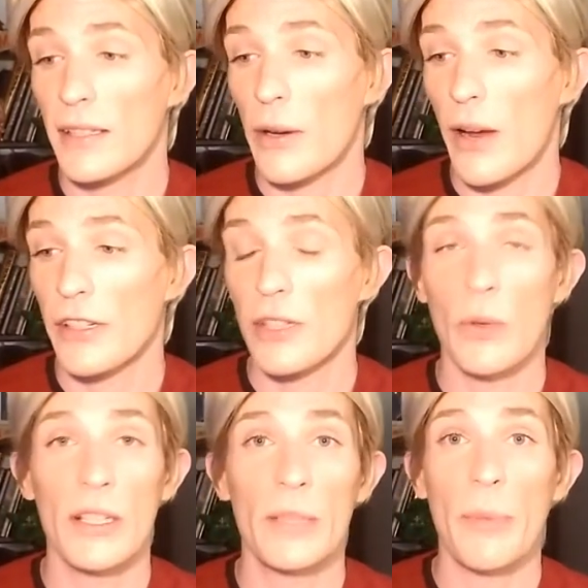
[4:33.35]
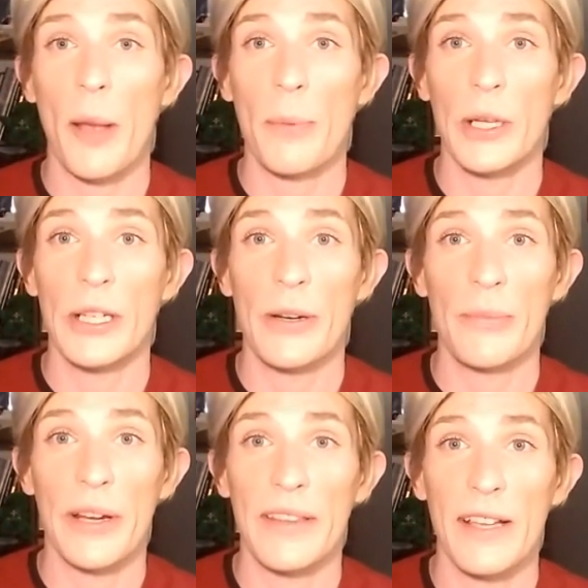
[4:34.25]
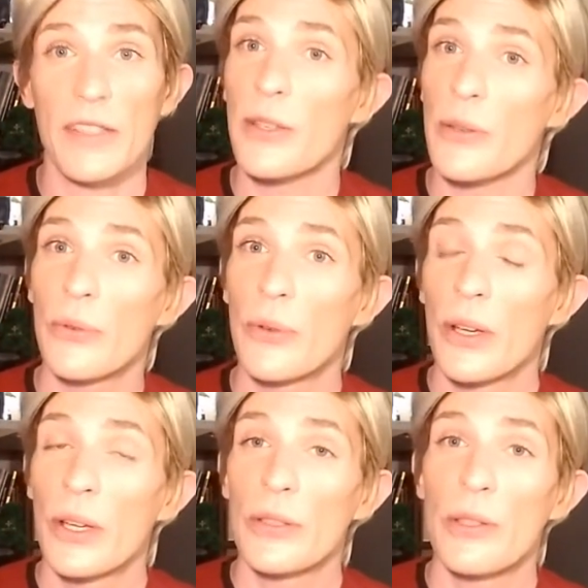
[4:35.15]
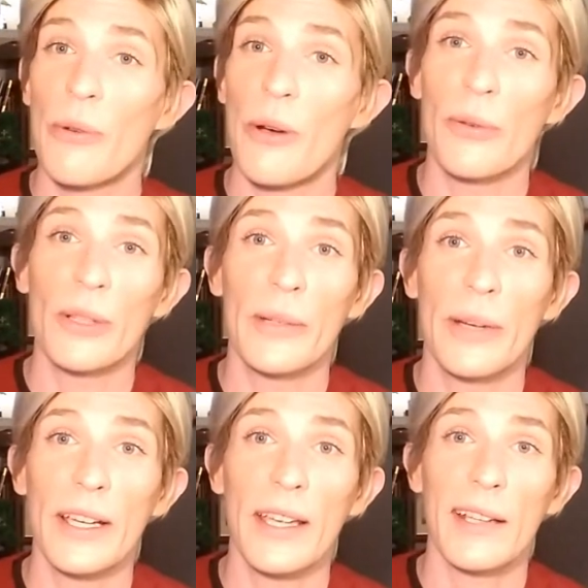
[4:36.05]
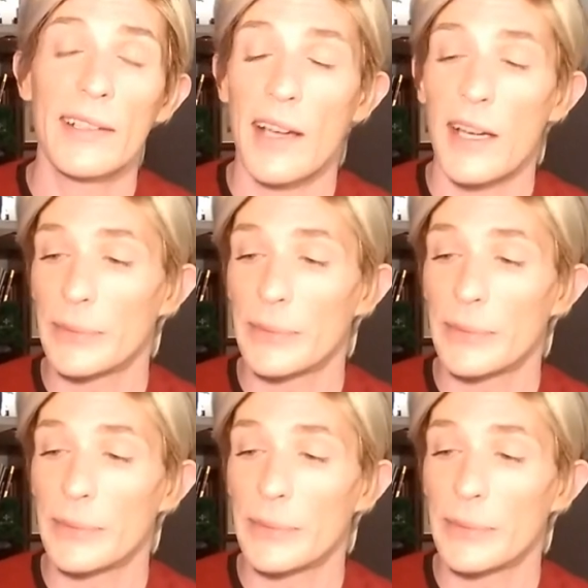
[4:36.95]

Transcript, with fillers: you know, I just wanted to pop on here and bring that to you all really quick, and